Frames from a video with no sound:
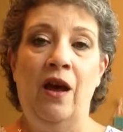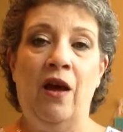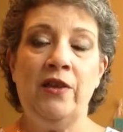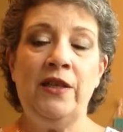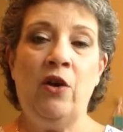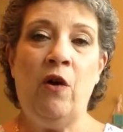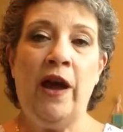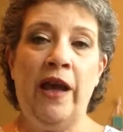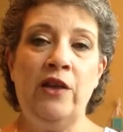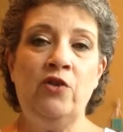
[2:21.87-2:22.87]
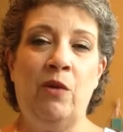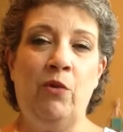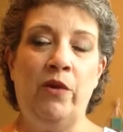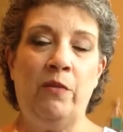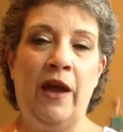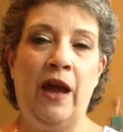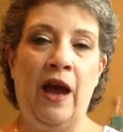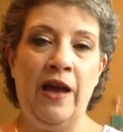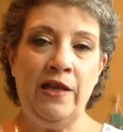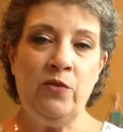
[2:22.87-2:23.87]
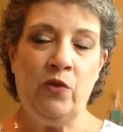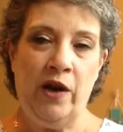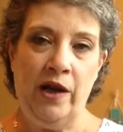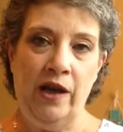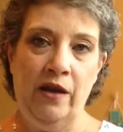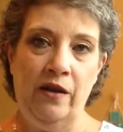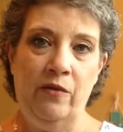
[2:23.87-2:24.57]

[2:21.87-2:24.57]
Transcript: Also, I had trouble with my eyes running